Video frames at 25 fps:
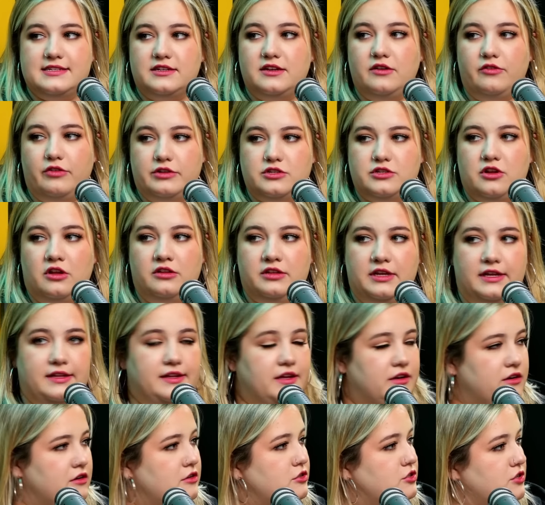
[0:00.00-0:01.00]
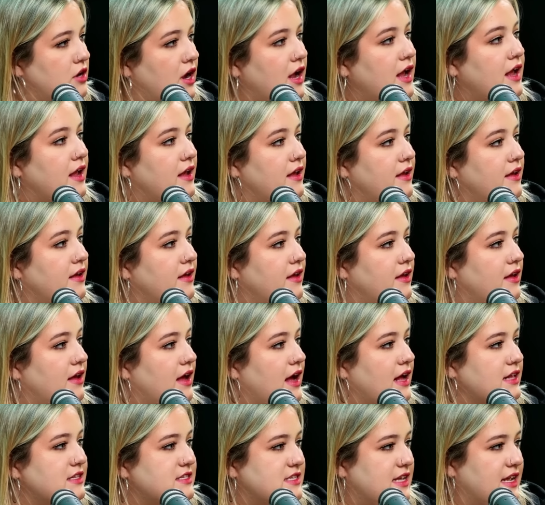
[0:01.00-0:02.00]
a Sunday dinner dry.
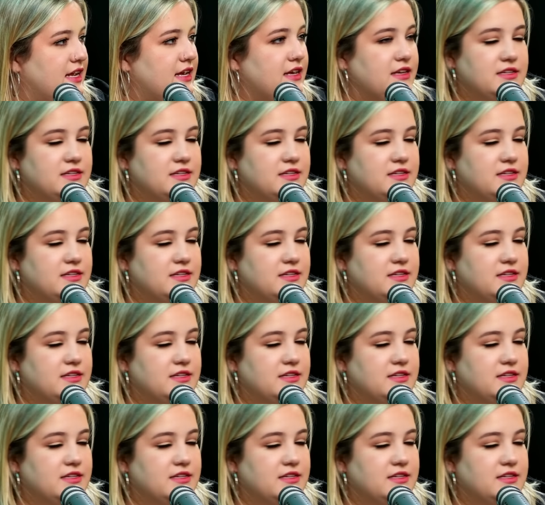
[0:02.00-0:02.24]
Kev That's has like the